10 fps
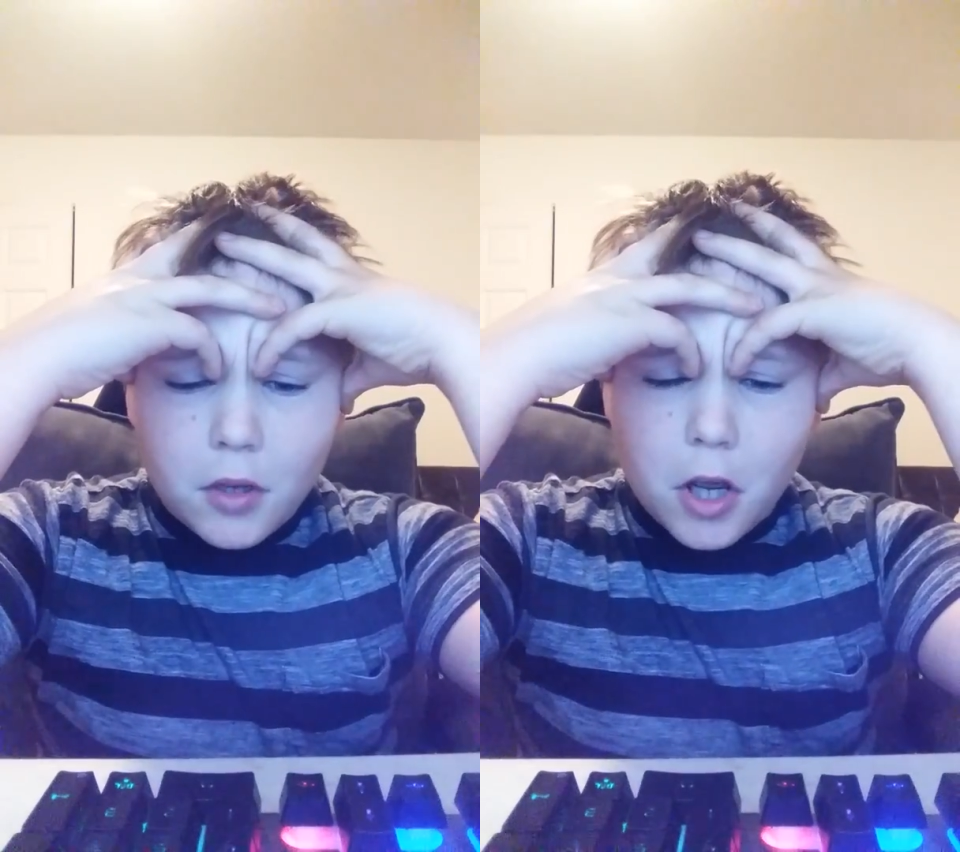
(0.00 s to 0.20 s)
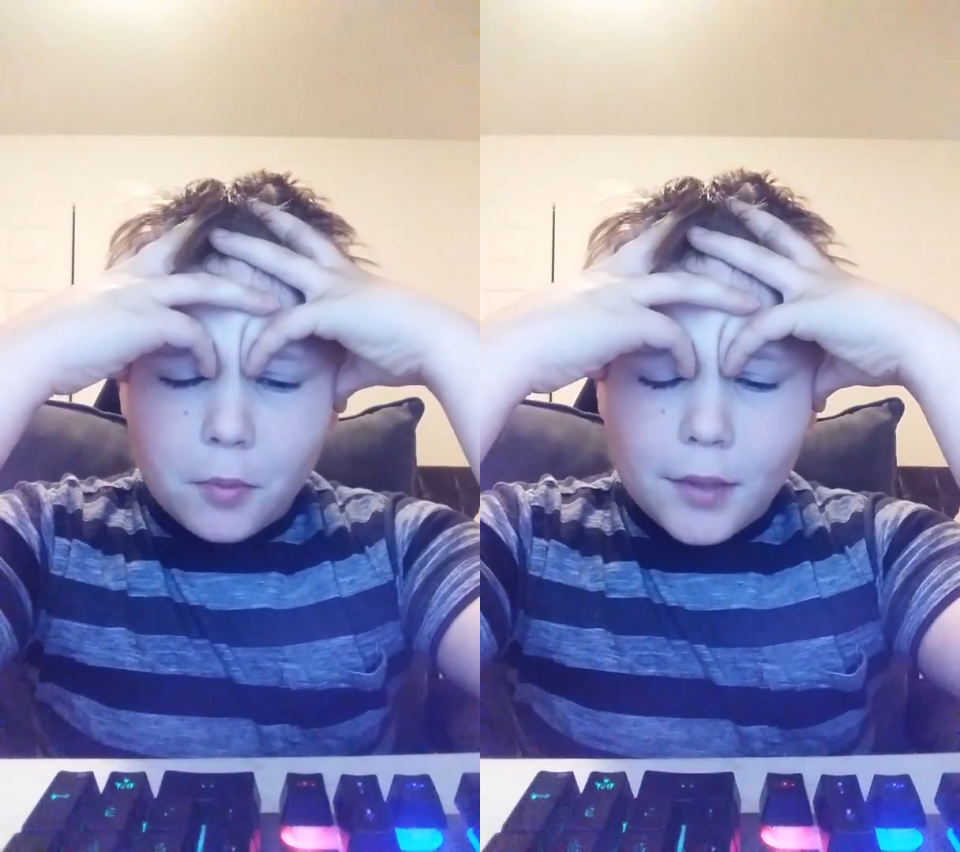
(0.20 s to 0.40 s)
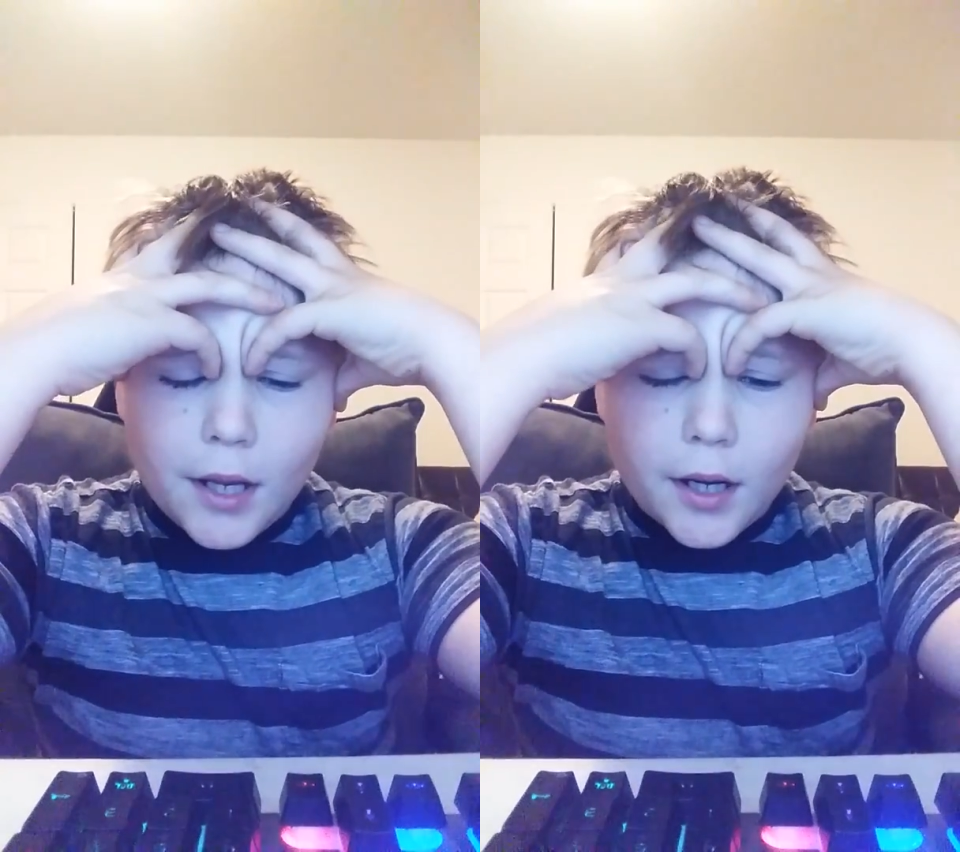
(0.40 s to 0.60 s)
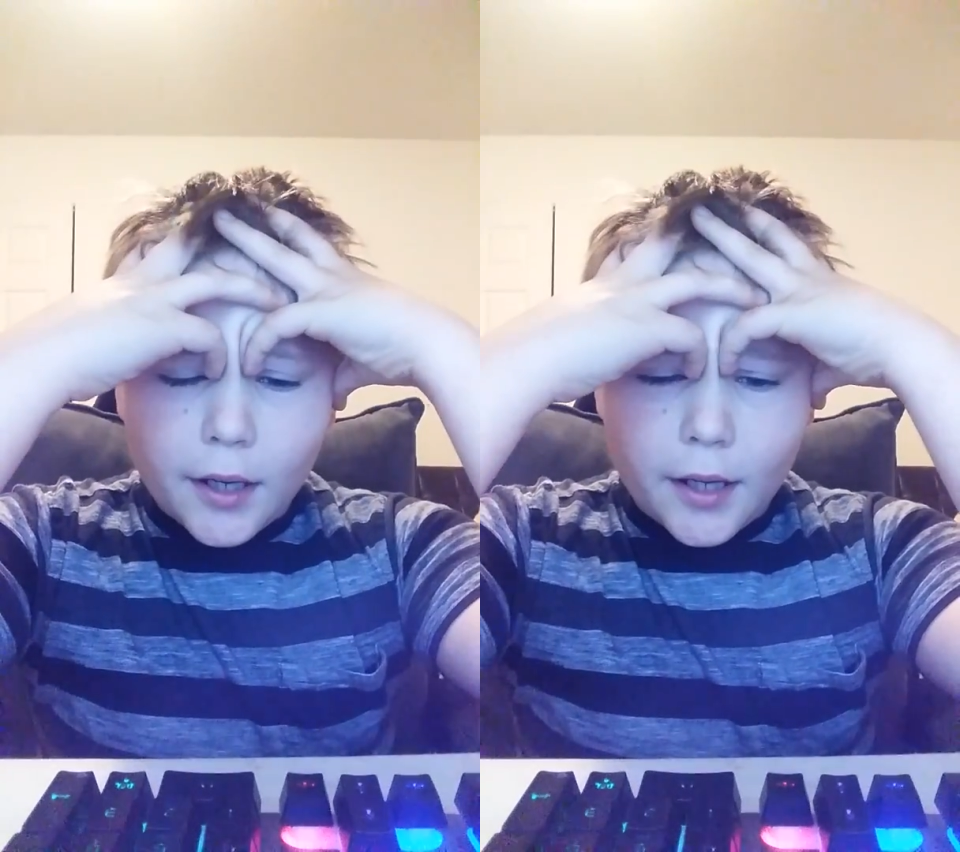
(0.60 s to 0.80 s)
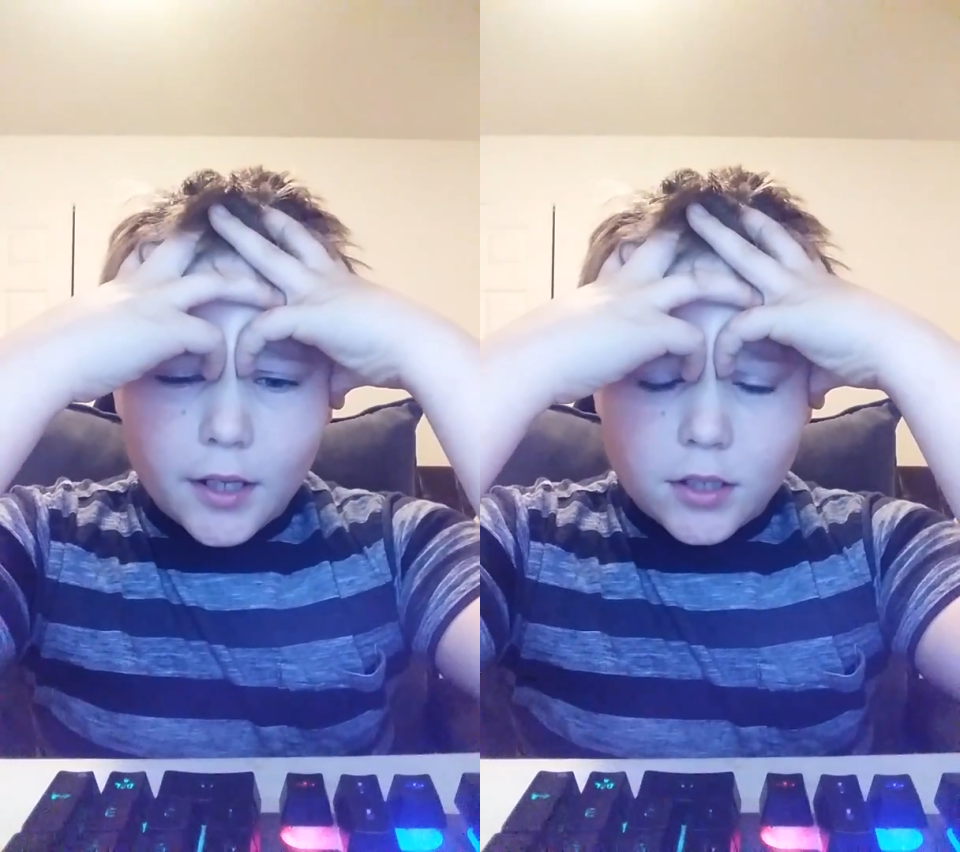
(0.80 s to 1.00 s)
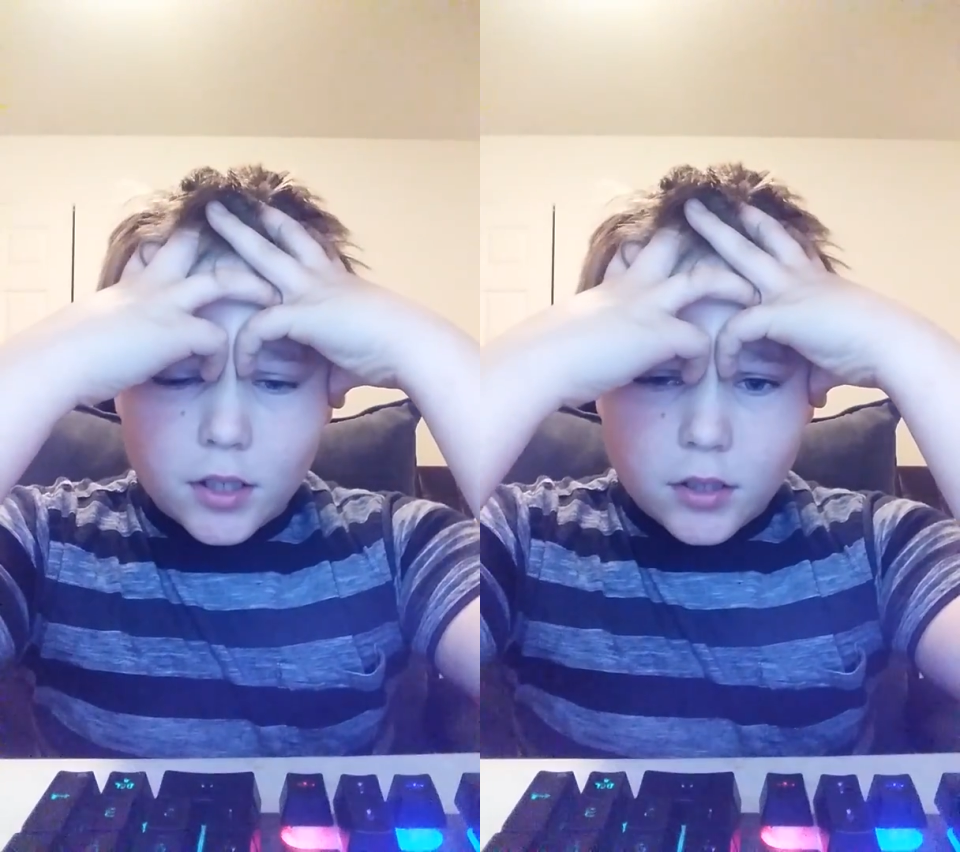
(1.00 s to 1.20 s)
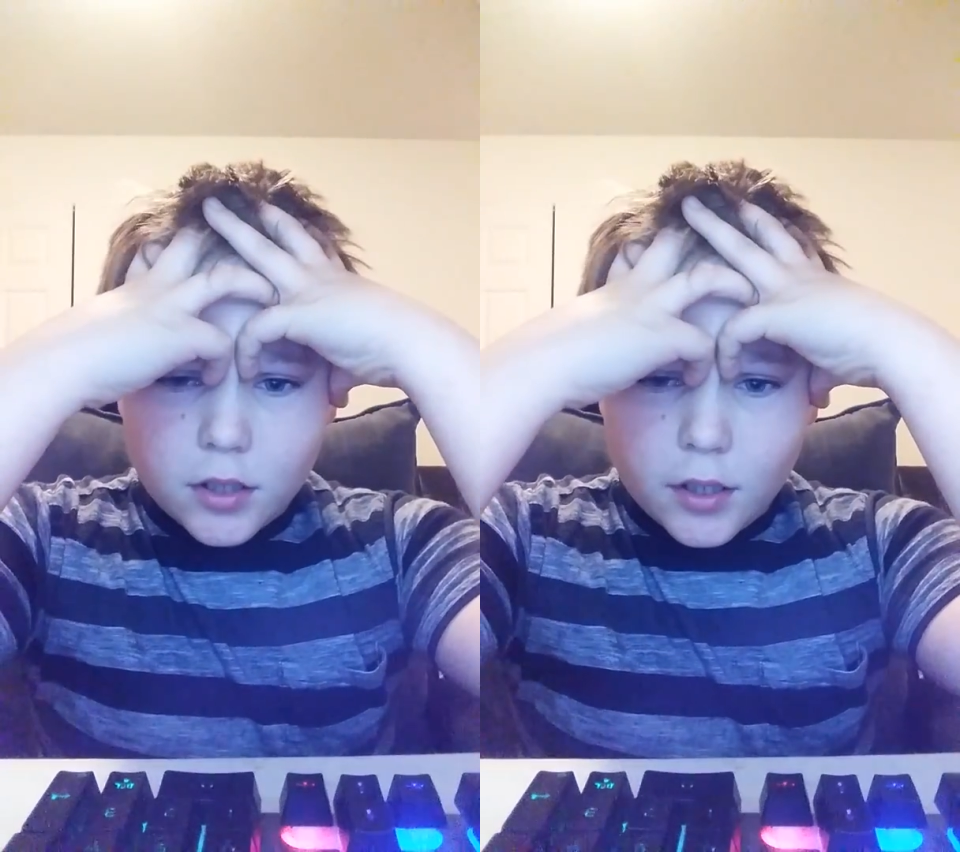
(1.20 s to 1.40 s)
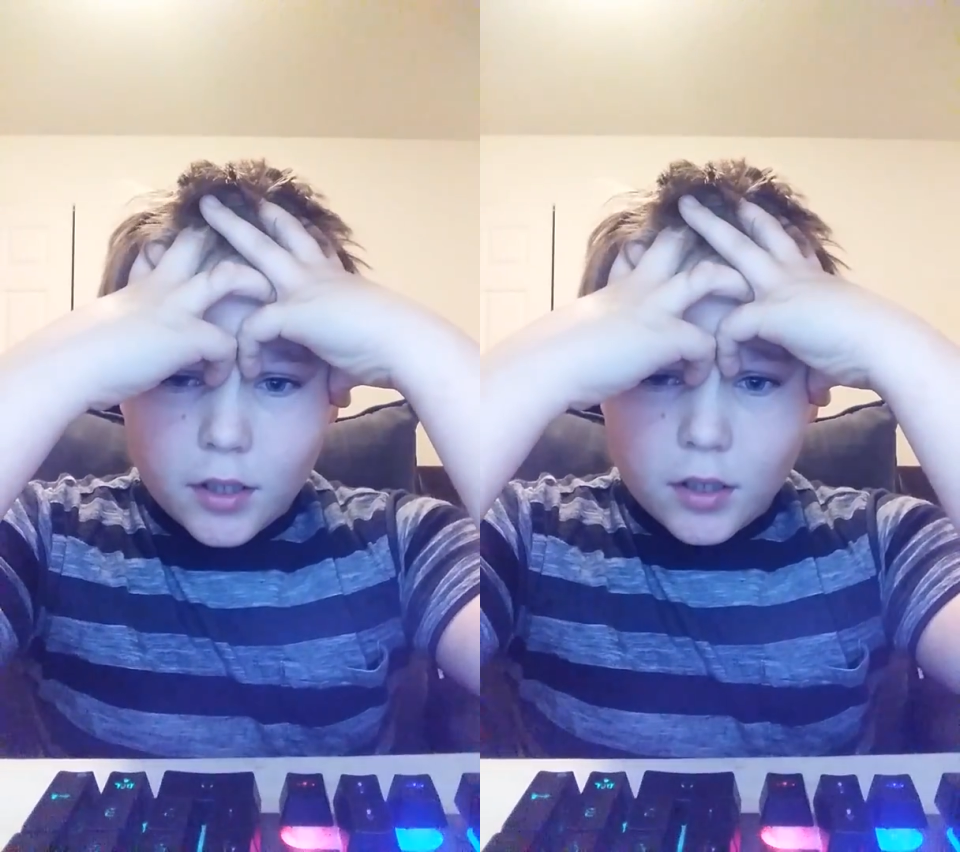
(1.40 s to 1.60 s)
updated, I guess, because
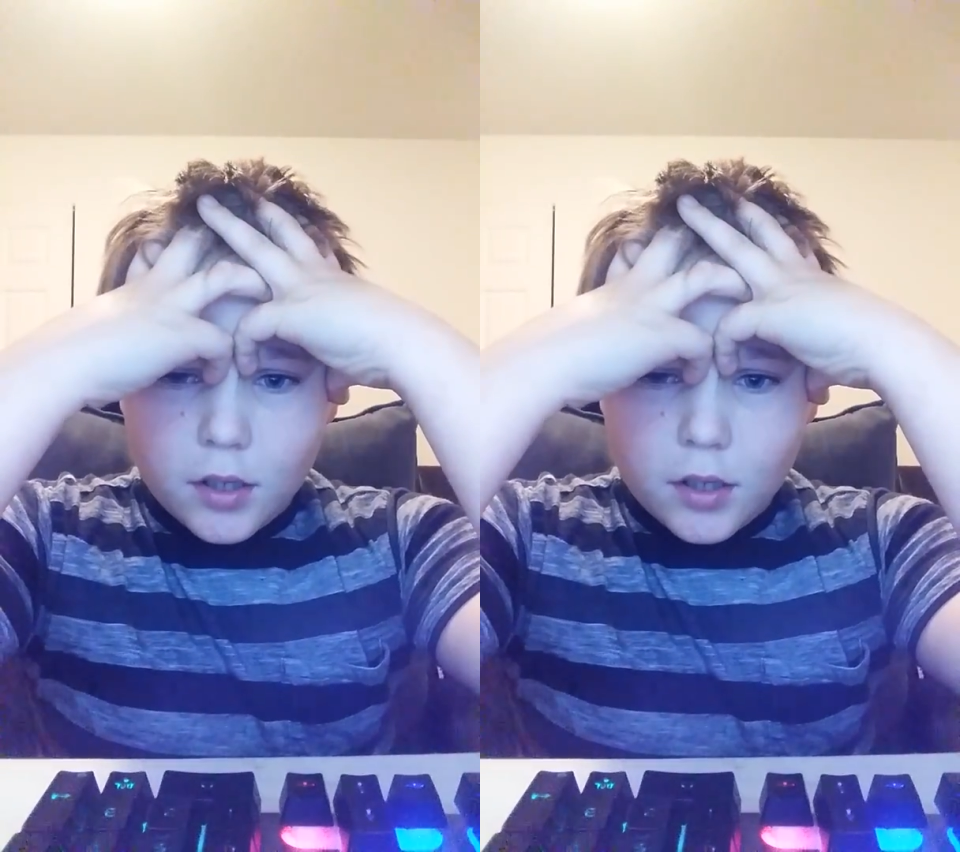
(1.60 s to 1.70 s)
like